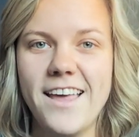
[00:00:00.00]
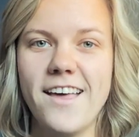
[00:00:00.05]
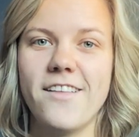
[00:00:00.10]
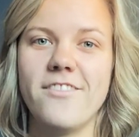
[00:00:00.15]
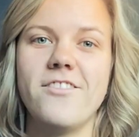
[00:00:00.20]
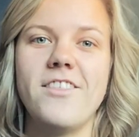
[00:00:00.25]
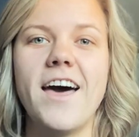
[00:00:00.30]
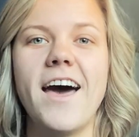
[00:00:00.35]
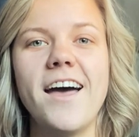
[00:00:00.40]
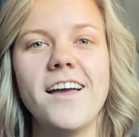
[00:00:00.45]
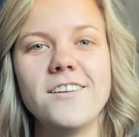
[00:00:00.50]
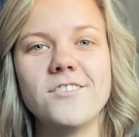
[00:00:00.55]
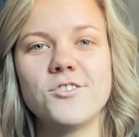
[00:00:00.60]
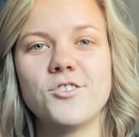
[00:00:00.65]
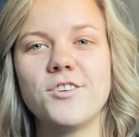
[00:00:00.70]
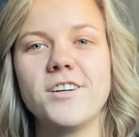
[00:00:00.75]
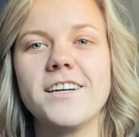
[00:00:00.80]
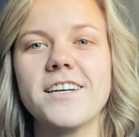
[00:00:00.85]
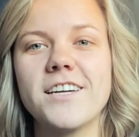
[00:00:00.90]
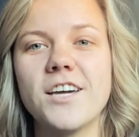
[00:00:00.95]
That
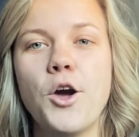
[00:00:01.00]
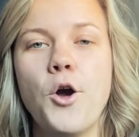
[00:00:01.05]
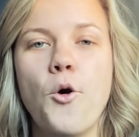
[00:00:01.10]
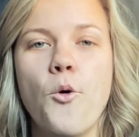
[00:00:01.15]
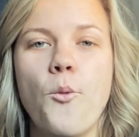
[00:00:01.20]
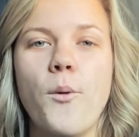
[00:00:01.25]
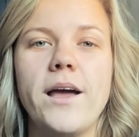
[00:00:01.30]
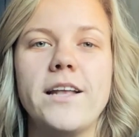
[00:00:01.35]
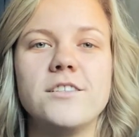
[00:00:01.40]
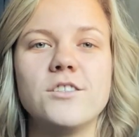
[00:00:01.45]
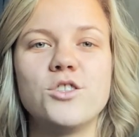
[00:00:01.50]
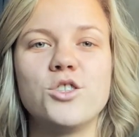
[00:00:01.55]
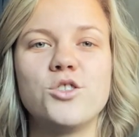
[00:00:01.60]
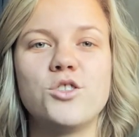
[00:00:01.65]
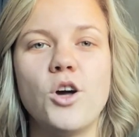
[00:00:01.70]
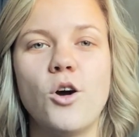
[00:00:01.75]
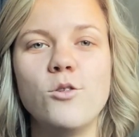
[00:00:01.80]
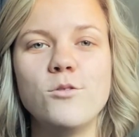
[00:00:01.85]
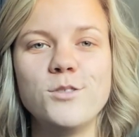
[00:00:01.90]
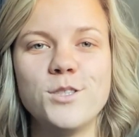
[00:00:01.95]
trick went
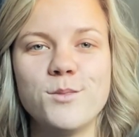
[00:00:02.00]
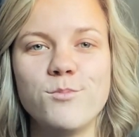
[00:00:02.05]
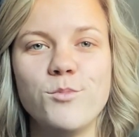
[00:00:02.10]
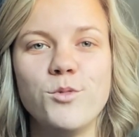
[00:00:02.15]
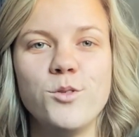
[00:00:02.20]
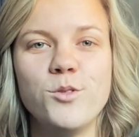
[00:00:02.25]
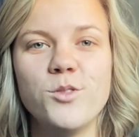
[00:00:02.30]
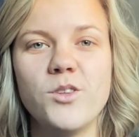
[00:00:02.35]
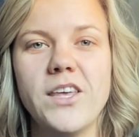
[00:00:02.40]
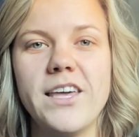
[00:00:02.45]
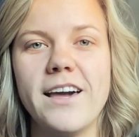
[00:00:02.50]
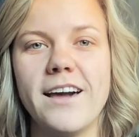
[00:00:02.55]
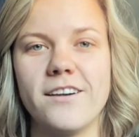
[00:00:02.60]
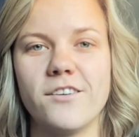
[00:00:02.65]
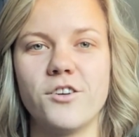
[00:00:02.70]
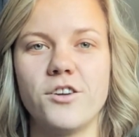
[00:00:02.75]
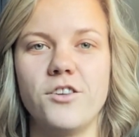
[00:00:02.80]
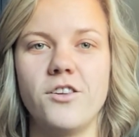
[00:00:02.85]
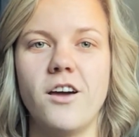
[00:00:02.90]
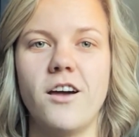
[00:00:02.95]
so smoothly, I
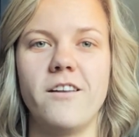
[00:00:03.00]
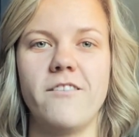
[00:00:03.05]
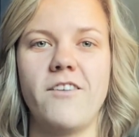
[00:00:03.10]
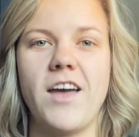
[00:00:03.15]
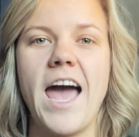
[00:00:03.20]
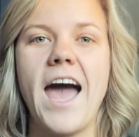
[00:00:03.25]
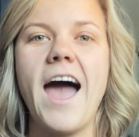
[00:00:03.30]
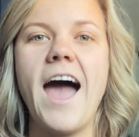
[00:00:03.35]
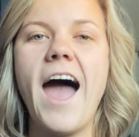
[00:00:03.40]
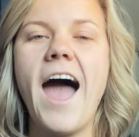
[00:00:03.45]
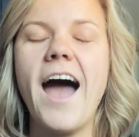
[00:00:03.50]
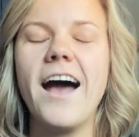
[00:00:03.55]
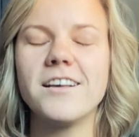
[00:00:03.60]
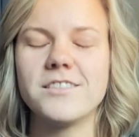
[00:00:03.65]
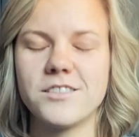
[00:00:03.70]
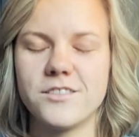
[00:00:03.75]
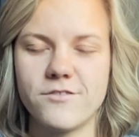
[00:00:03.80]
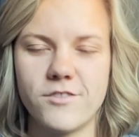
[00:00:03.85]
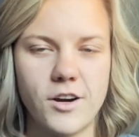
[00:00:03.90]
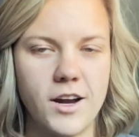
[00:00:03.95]
could not have
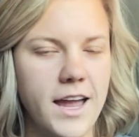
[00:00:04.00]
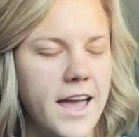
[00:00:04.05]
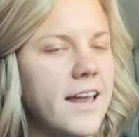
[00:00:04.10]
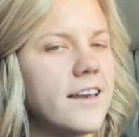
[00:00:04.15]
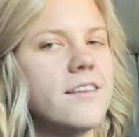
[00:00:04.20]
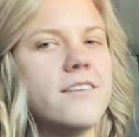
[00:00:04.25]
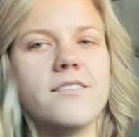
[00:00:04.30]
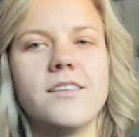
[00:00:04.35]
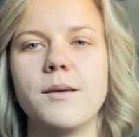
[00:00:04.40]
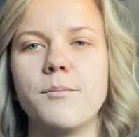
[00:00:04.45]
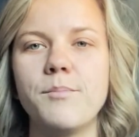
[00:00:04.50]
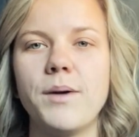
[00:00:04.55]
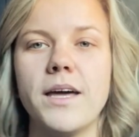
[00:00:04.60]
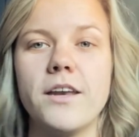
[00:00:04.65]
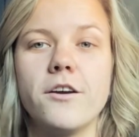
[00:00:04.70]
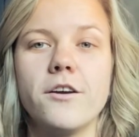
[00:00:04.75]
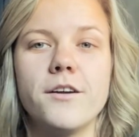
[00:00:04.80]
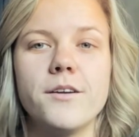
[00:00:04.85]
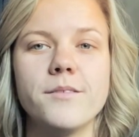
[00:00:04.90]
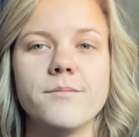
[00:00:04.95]
asked for anything
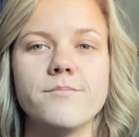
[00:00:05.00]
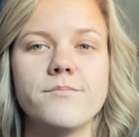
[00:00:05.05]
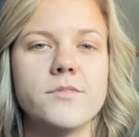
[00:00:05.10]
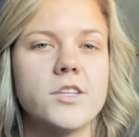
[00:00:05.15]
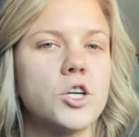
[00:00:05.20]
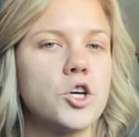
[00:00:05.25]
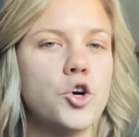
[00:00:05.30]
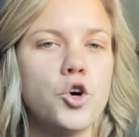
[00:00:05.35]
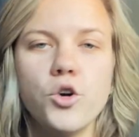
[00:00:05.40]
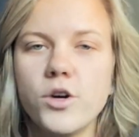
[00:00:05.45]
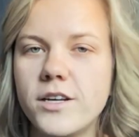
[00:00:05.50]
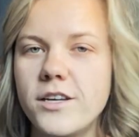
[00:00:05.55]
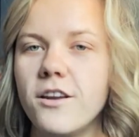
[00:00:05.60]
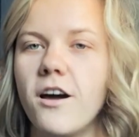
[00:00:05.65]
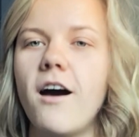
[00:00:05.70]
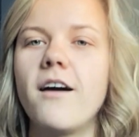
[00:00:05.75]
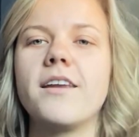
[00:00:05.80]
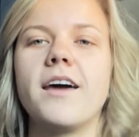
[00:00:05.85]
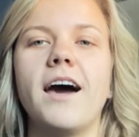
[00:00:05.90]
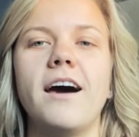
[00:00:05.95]
better. Could
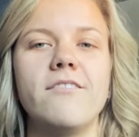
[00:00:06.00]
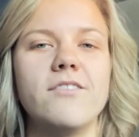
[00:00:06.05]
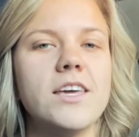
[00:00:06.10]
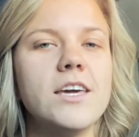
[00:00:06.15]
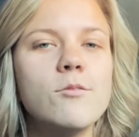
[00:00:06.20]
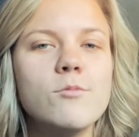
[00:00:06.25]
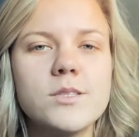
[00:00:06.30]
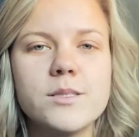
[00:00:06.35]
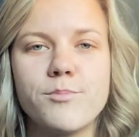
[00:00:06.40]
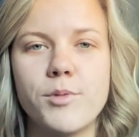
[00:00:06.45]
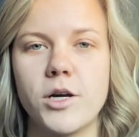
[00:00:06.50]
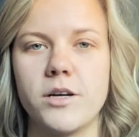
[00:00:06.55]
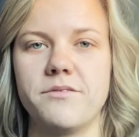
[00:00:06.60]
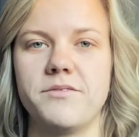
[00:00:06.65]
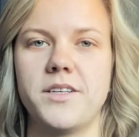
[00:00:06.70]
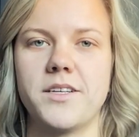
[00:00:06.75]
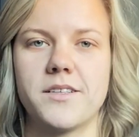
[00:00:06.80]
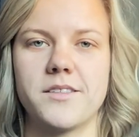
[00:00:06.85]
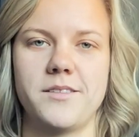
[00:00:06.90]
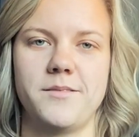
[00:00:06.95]
not have. It was
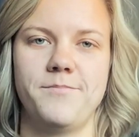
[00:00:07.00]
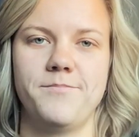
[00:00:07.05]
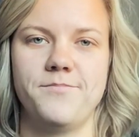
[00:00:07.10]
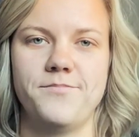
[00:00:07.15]
perfect.